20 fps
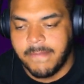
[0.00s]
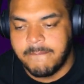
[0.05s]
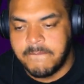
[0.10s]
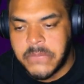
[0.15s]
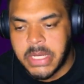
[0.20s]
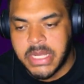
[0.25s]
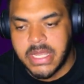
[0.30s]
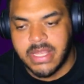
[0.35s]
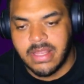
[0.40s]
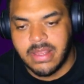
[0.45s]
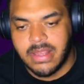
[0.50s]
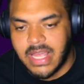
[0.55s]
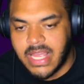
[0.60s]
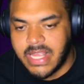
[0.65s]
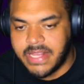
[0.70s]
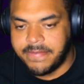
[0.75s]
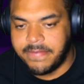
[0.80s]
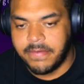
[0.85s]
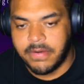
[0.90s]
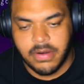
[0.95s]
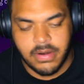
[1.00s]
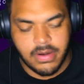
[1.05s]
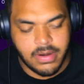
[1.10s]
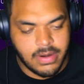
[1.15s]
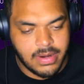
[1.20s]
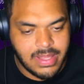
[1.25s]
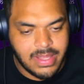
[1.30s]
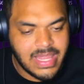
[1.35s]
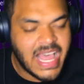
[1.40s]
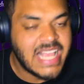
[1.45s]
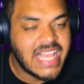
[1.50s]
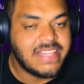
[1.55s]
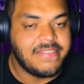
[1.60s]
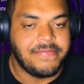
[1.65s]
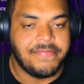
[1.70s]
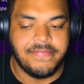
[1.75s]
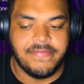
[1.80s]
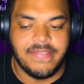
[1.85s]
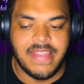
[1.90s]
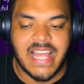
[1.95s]
But that's
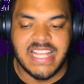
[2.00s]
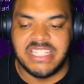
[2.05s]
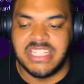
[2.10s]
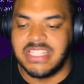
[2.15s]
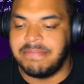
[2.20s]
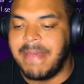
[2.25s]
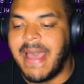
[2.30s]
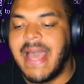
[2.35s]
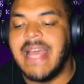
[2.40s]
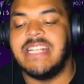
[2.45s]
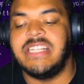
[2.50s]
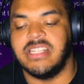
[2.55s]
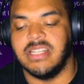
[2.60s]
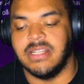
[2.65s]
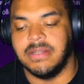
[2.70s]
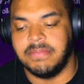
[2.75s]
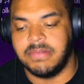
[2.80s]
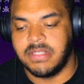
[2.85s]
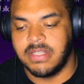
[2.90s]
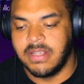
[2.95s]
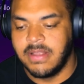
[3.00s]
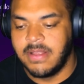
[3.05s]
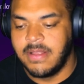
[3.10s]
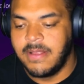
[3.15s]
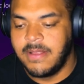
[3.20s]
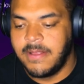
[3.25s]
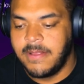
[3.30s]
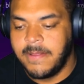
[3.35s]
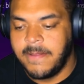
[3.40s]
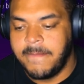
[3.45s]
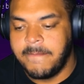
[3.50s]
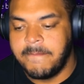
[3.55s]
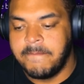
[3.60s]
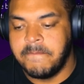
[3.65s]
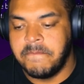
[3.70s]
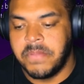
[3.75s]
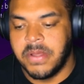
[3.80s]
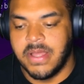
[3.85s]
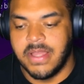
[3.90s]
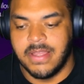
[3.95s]
just matchups.
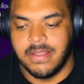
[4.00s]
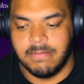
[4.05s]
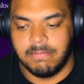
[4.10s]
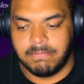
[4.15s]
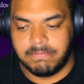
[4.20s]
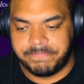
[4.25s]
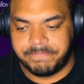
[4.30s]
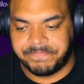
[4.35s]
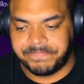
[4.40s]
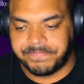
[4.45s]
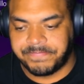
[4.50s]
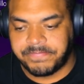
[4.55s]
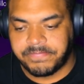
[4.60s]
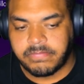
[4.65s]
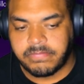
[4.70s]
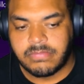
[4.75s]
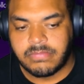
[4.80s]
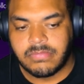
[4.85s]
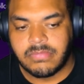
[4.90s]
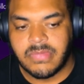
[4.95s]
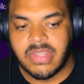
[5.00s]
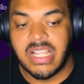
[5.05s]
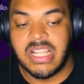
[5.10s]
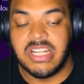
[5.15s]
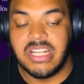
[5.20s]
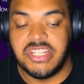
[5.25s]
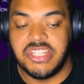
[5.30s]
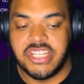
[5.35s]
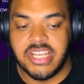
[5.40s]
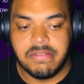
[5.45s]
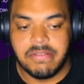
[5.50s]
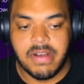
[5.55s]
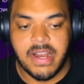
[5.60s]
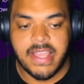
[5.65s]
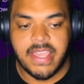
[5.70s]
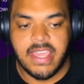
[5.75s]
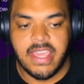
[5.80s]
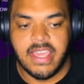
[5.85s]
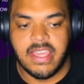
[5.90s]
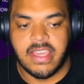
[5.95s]
But
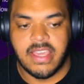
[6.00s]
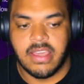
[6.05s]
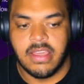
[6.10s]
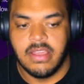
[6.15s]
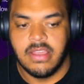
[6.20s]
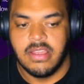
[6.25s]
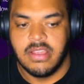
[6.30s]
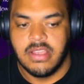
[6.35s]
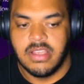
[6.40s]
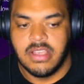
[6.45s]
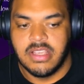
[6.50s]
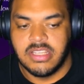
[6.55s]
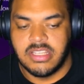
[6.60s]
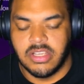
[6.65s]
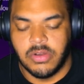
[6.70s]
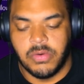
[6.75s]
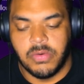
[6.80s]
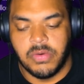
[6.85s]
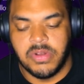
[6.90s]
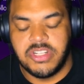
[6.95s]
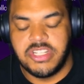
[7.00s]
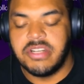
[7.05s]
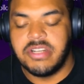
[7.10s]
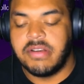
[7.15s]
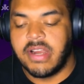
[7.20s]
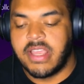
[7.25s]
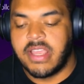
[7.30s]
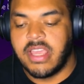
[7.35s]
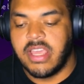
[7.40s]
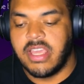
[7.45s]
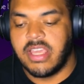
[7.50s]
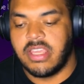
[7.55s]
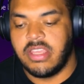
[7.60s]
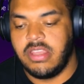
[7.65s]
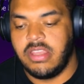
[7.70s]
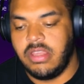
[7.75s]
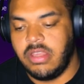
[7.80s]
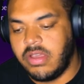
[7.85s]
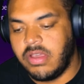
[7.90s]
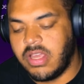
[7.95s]
Jinrai kick. So with Jinrai
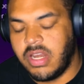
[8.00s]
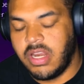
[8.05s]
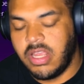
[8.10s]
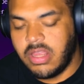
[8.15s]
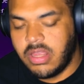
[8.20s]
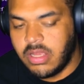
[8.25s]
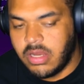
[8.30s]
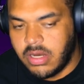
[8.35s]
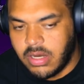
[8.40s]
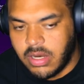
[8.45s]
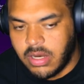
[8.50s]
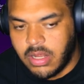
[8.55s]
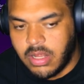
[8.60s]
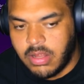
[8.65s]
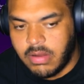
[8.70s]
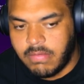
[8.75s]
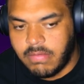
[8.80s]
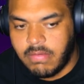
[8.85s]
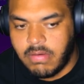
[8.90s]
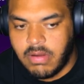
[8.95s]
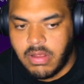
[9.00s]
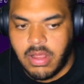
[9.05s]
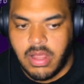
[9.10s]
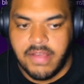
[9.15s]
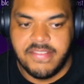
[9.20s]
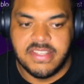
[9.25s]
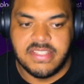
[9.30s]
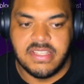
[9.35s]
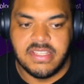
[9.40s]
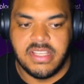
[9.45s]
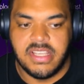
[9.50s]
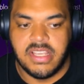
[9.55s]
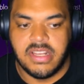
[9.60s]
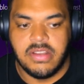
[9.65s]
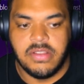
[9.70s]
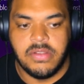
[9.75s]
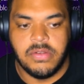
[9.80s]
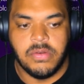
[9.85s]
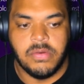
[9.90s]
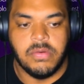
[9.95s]
kick, you can either, obviously you can
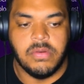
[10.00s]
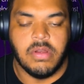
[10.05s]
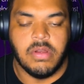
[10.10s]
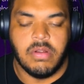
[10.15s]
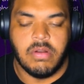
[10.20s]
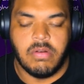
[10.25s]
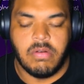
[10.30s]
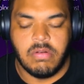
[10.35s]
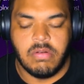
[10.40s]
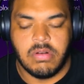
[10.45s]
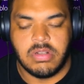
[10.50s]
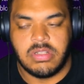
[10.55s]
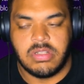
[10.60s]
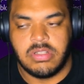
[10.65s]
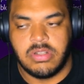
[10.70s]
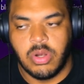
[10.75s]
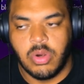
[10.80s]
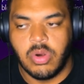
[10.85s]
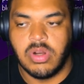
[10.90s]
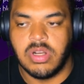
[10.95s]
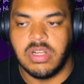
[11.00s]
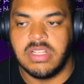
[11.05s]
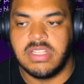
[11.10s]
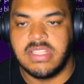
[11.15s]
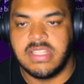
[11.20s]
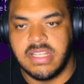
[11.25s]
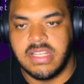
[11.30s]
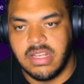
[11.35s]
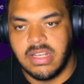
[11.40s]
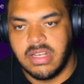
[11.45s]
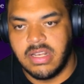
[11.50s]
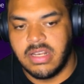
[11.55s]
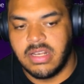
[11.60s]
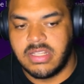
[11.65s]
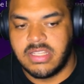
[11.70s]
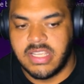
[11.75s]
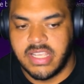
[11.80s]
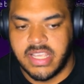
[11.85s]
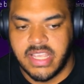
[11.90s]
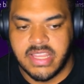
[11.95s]
do towards
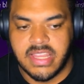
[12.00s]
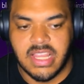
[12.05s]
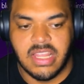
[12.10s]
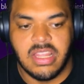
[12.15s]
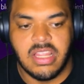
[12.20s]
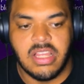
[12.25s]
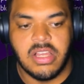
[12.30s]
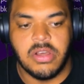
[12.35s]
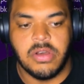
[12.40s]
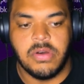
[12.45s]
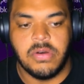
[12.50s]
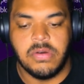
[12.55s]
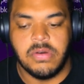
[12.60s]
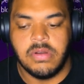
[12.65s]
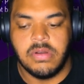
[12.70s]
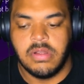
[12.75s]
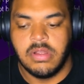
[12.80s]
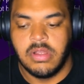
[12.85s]
to get the low,